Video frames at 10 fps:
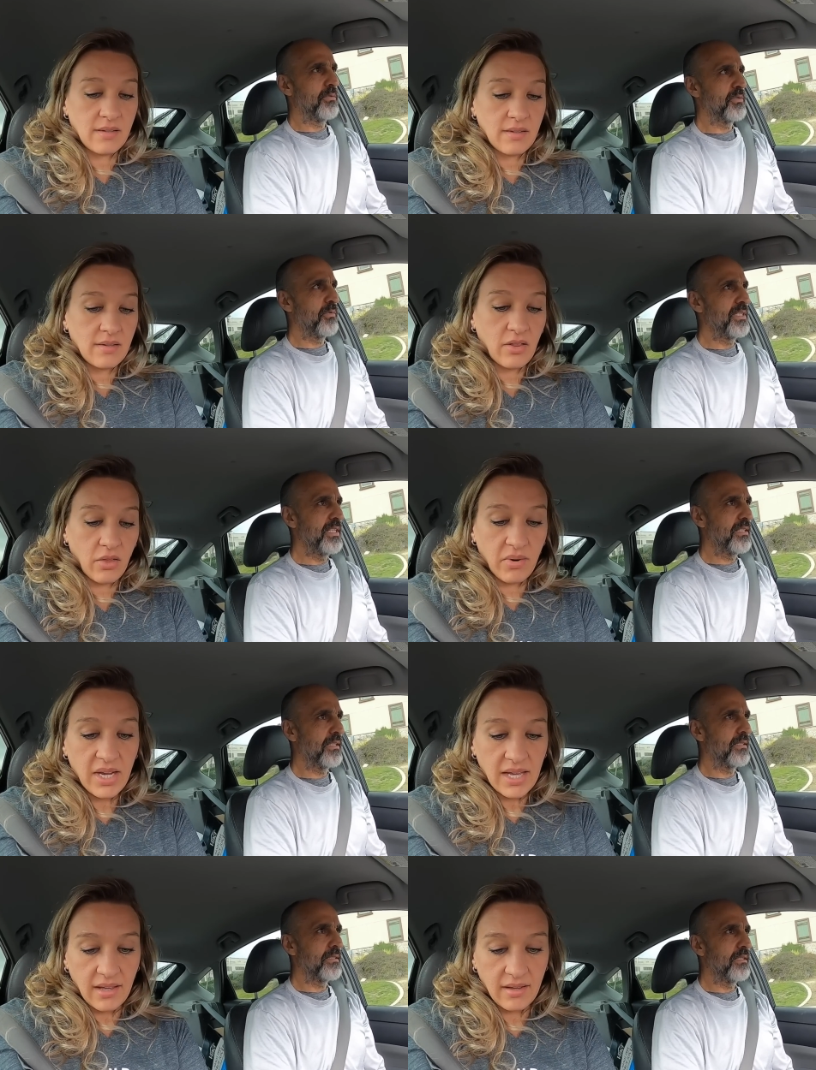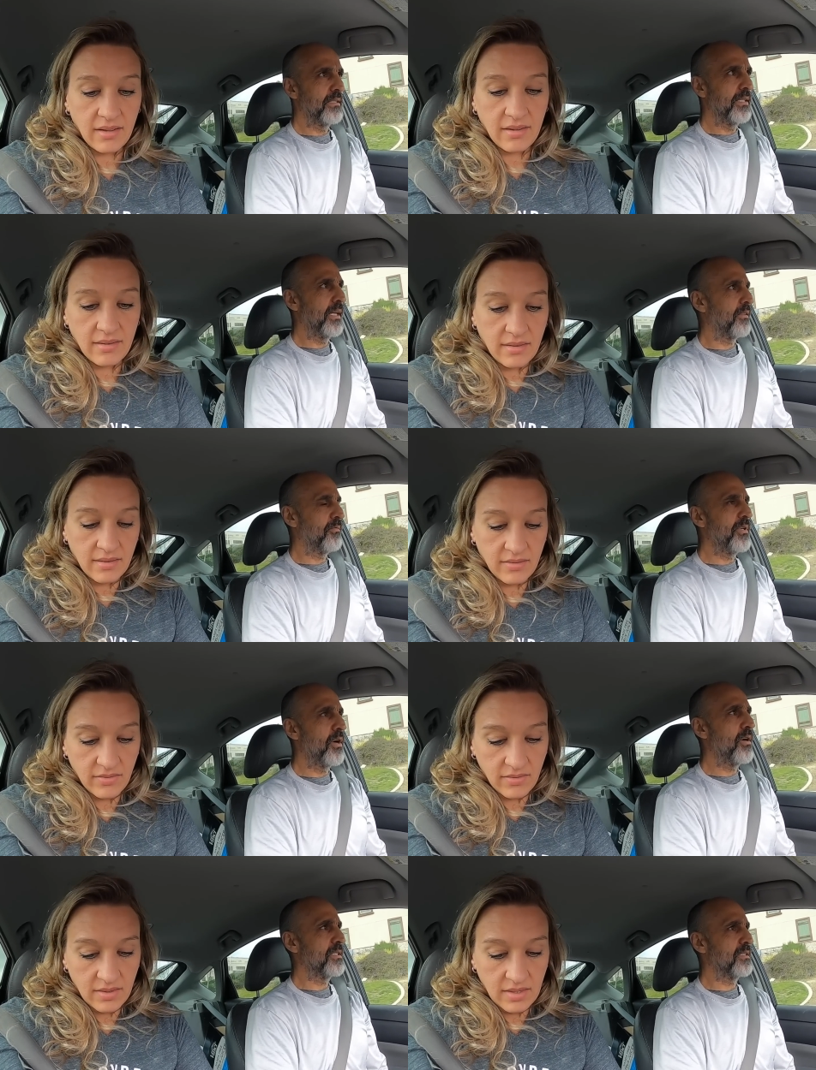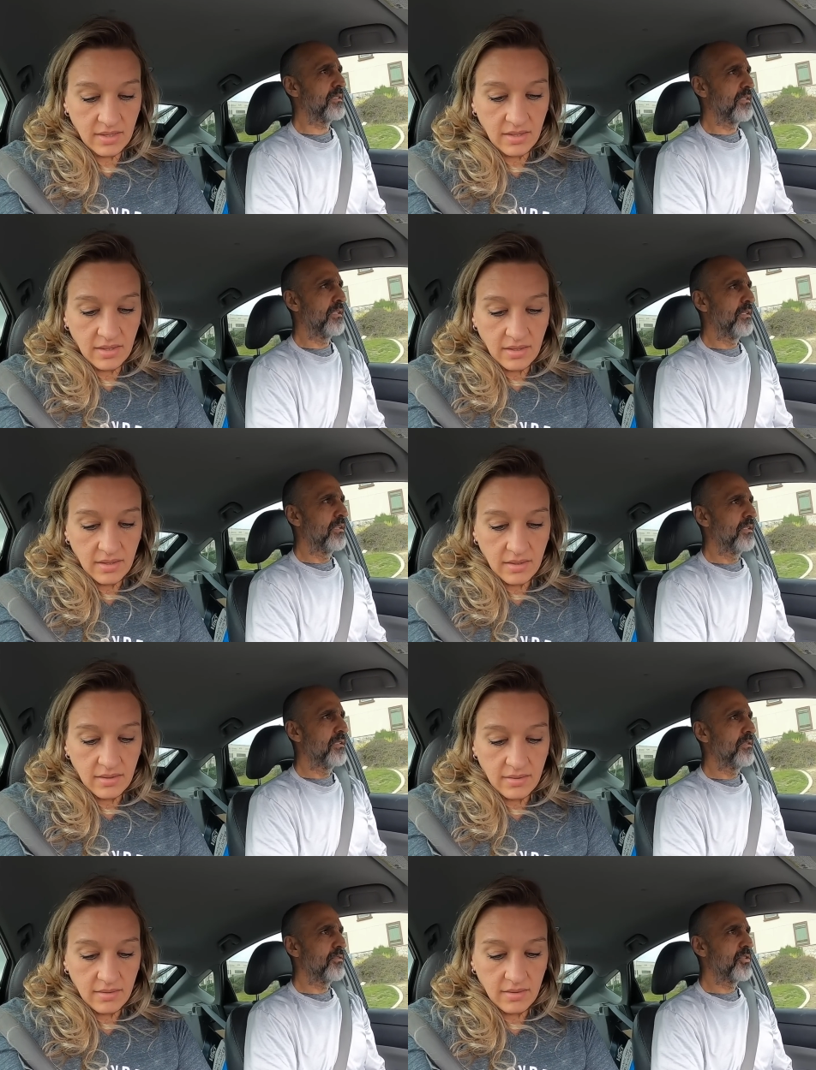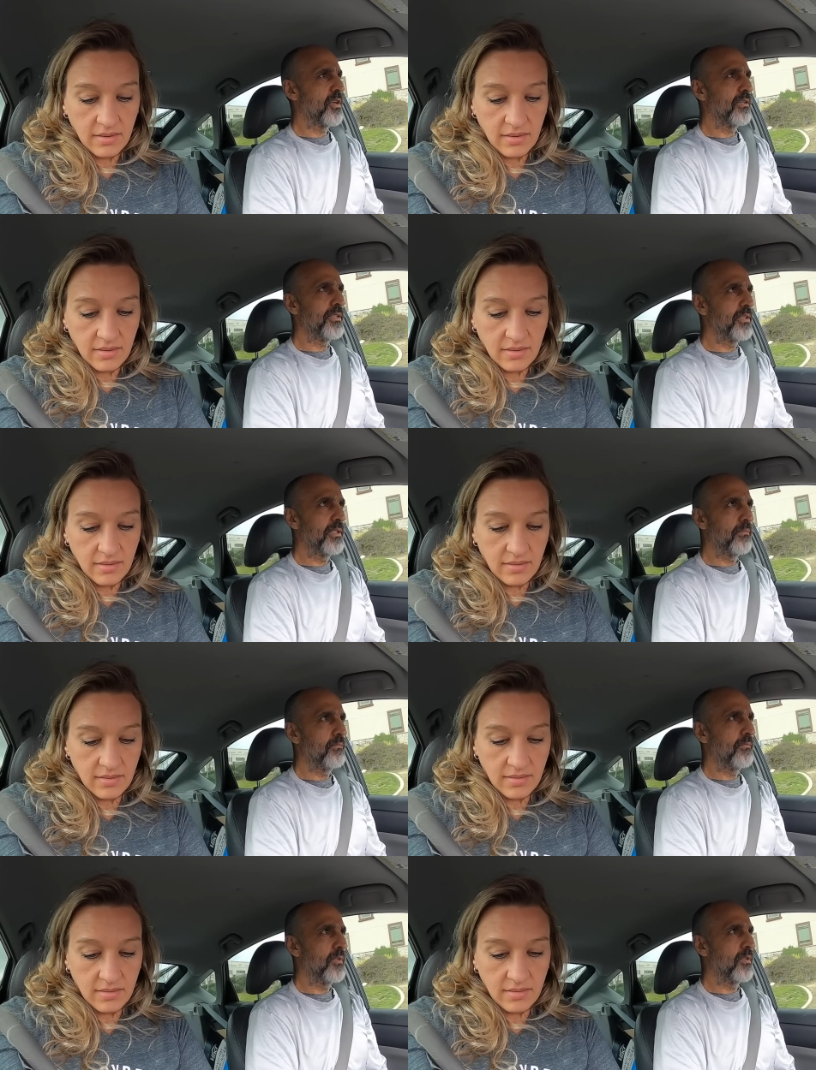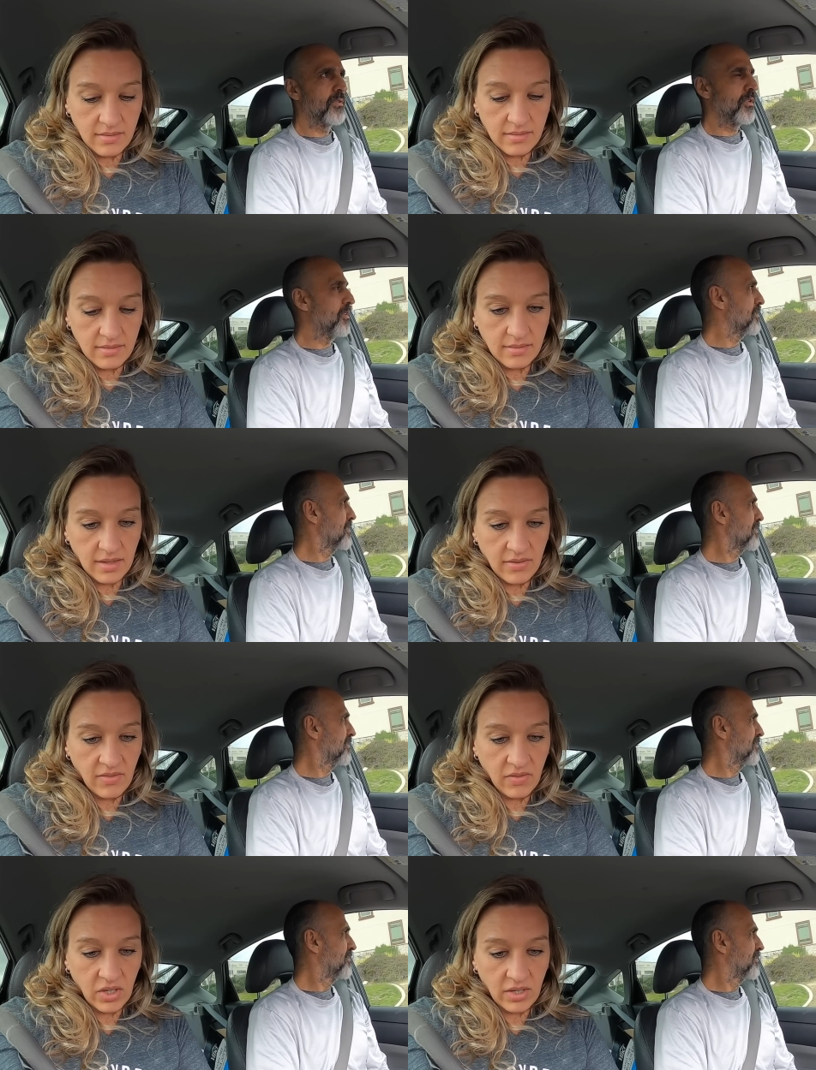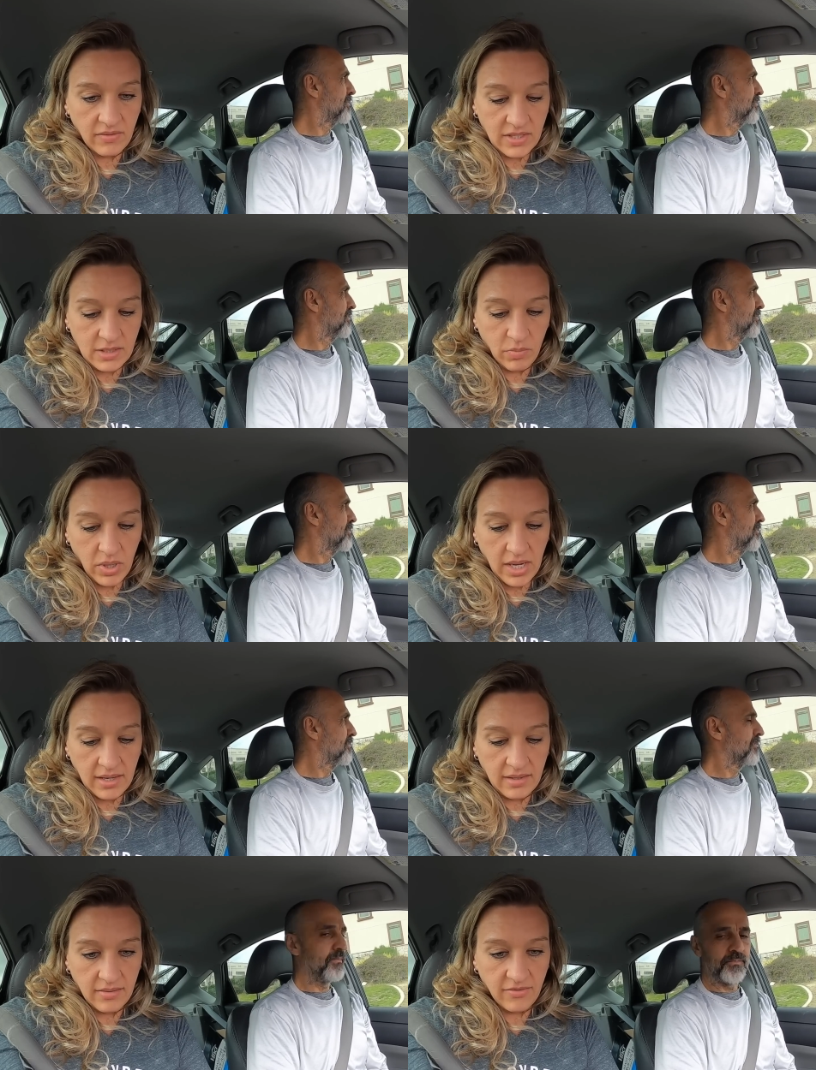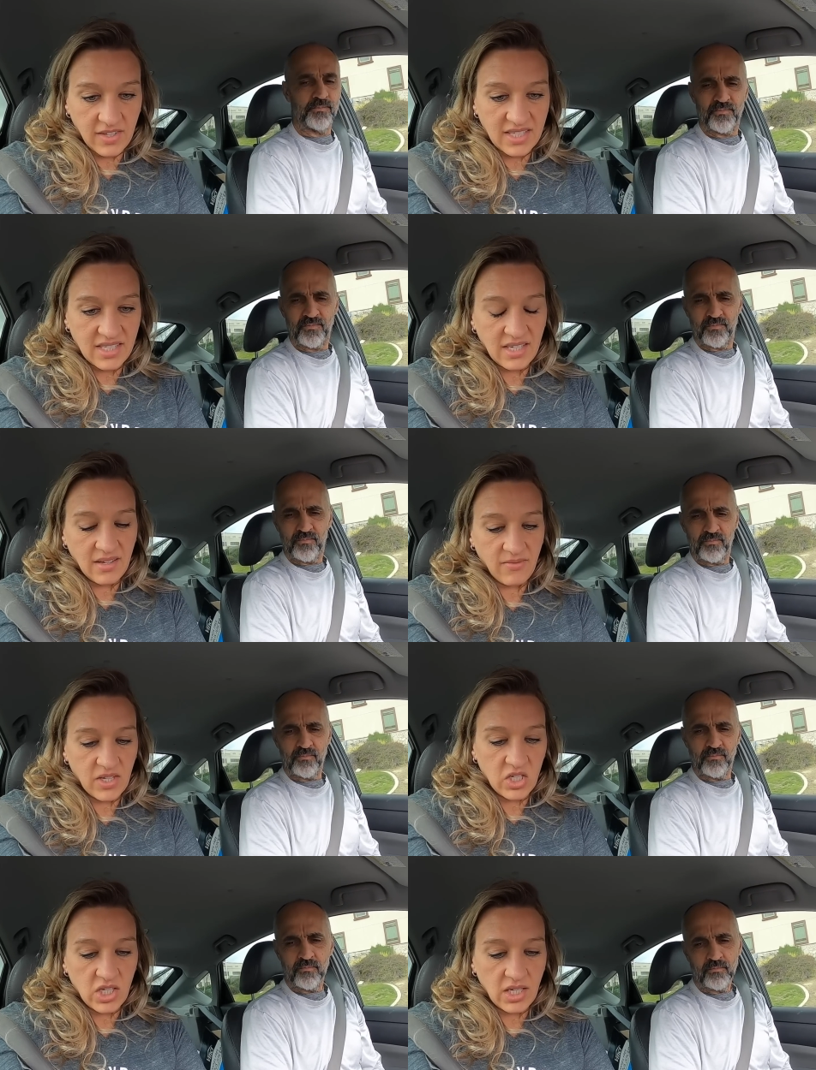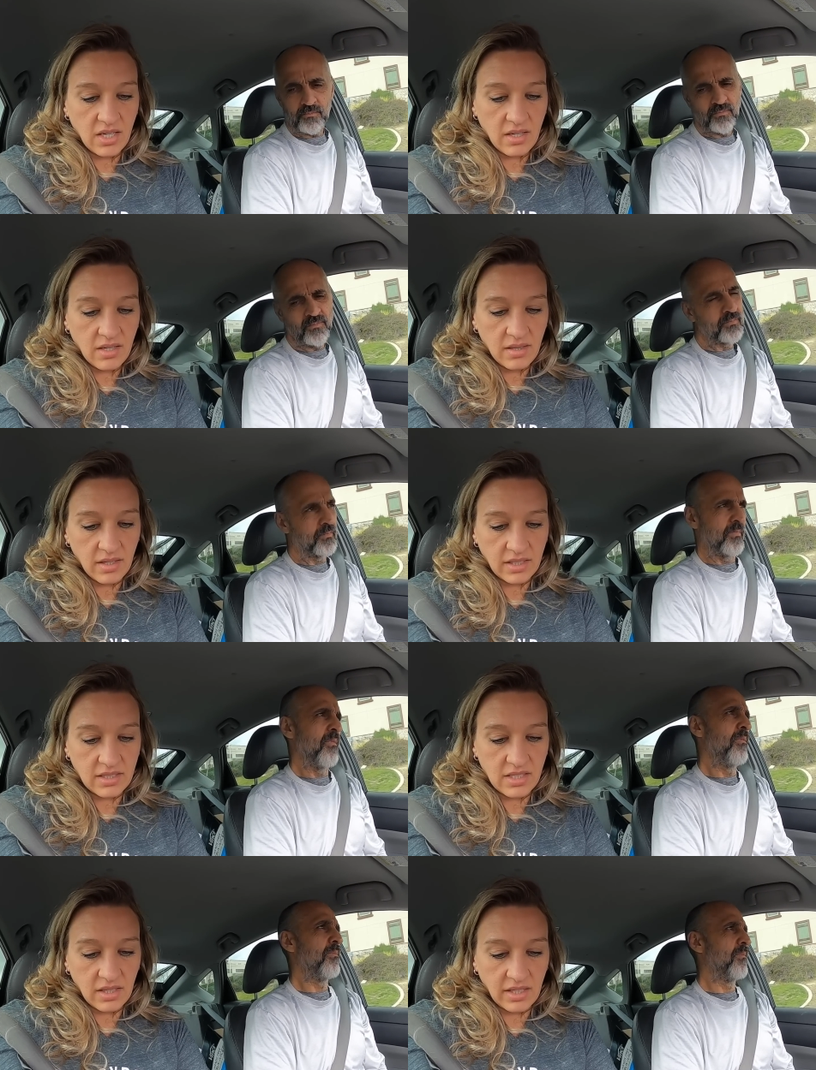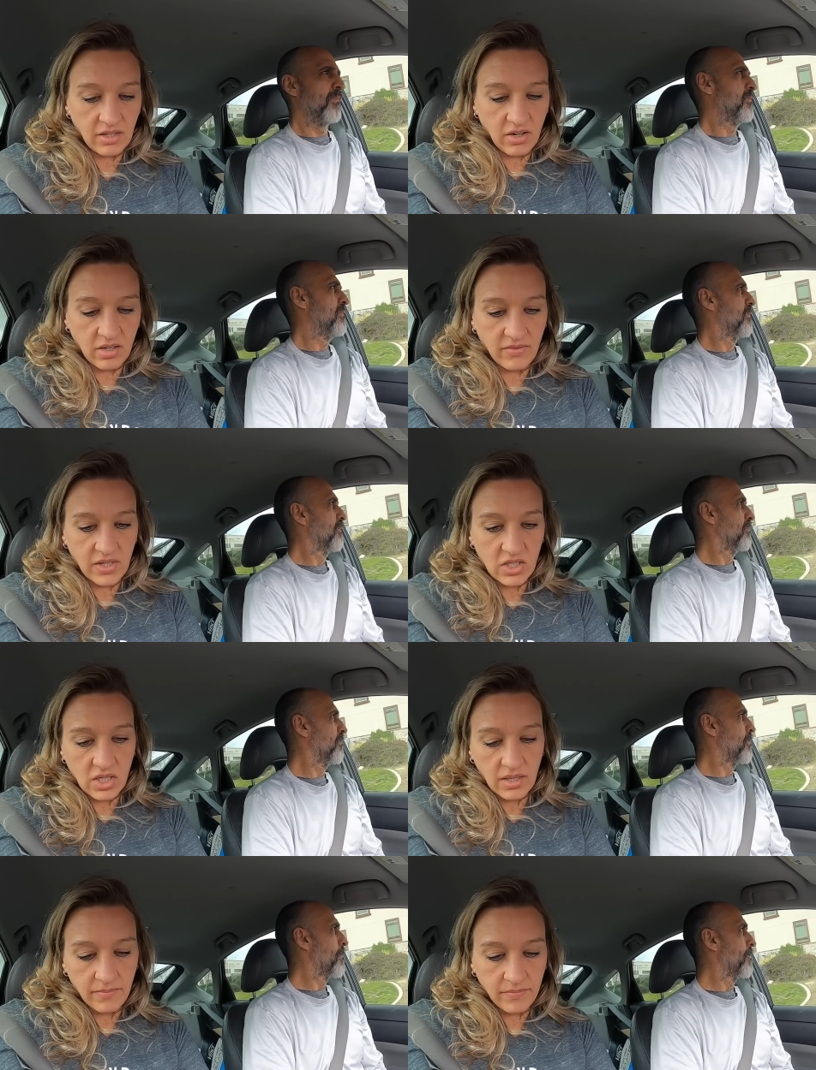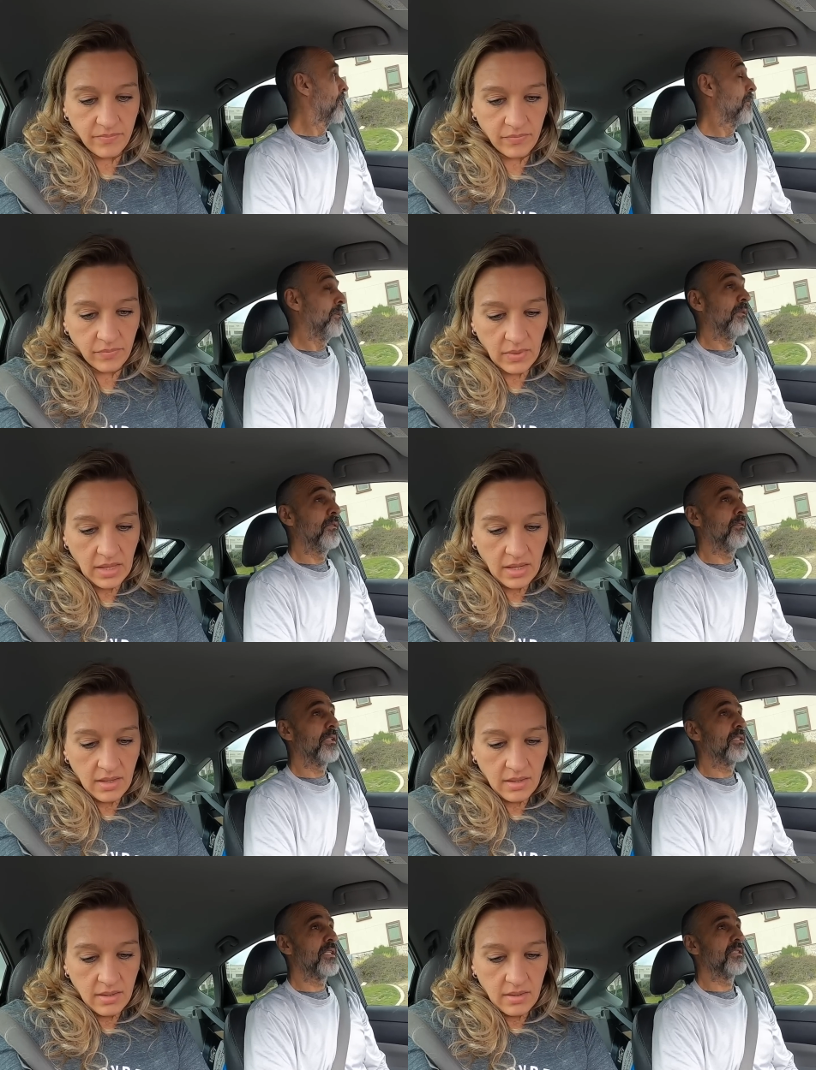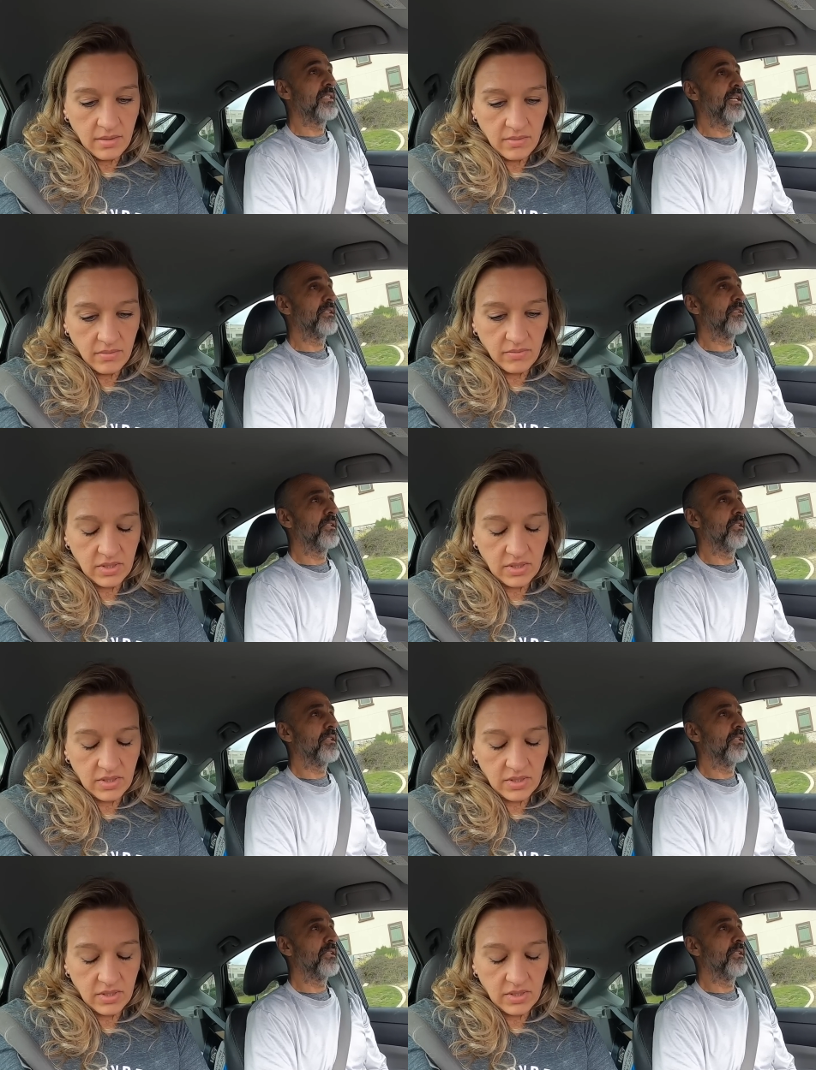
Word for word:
Speaker 1: It was ridiculous. Three. Yeah, three harnesses. So Charlie will get one of those harnesses. I've
Speaker 2: never heard of this brand. Vinci? Vinci? Like Leonardo da Vinci?
Speaker 1: Oh, that sounds Italian